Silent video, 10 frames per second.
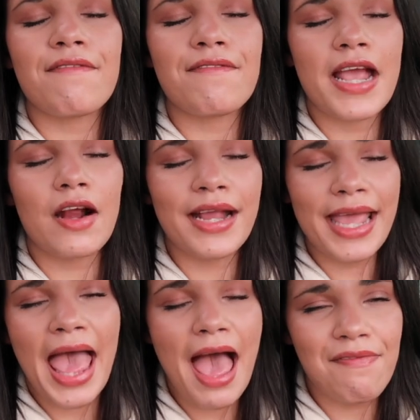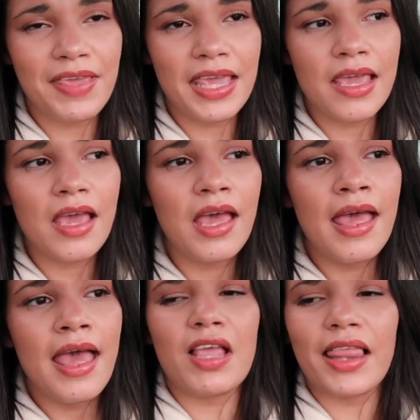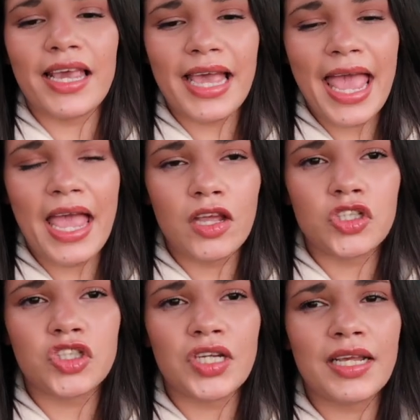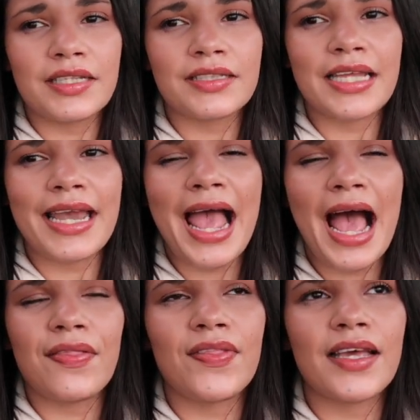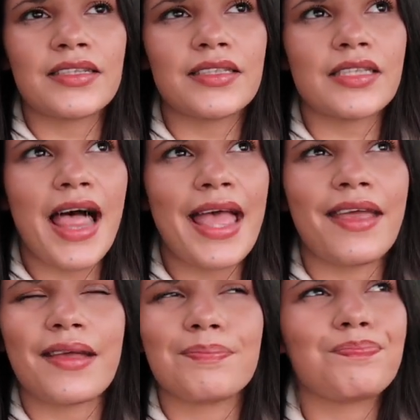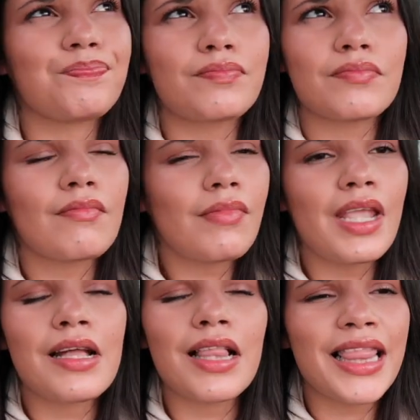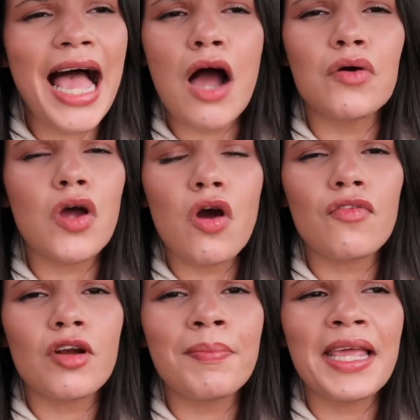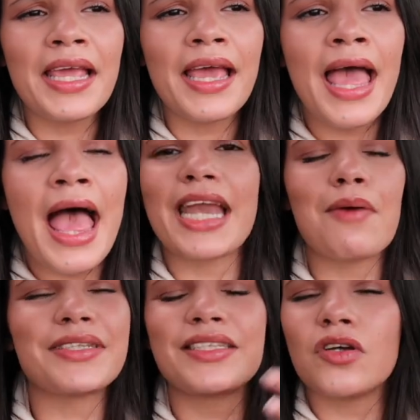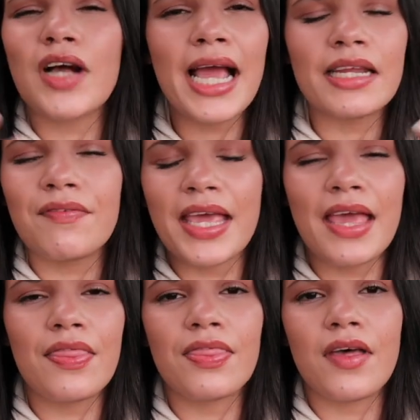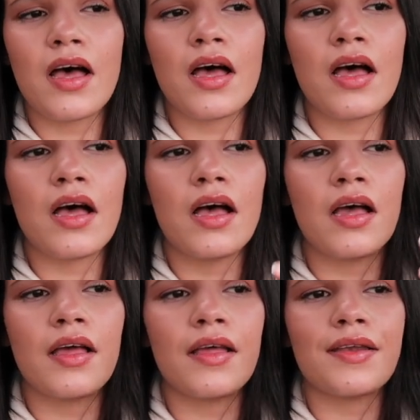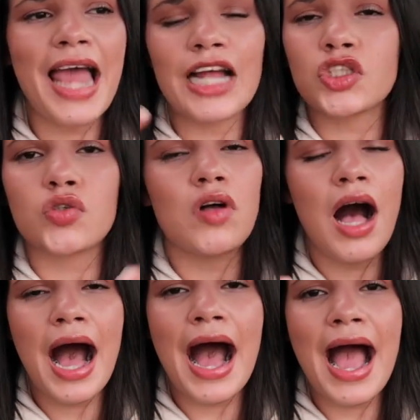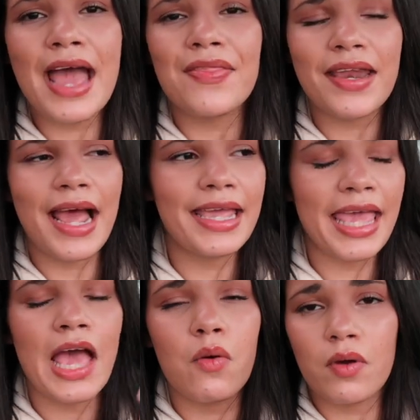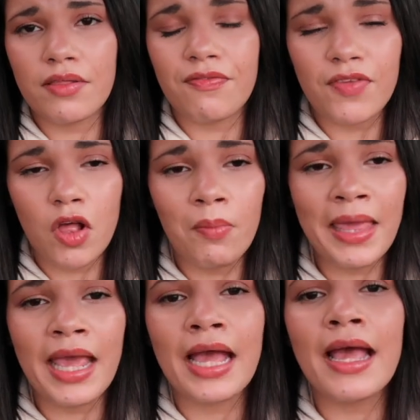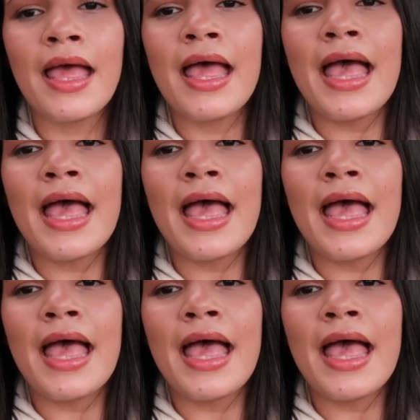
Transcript: very heavy, feeling anxious, and had this like cloud over me. And I was still kind of in the natural high that I get with filming